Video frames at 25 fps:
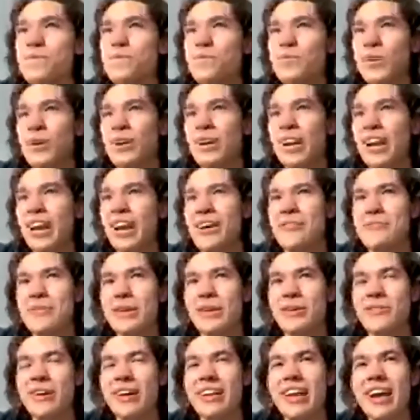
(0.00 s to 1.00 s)
Okay, I'll
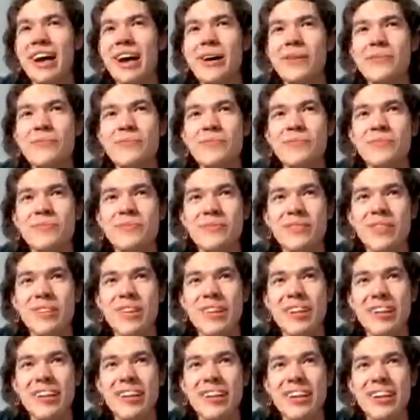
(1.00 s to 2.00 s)
pick one.
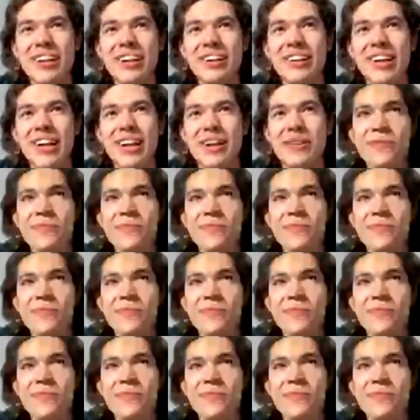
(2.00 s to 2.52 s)
Okay.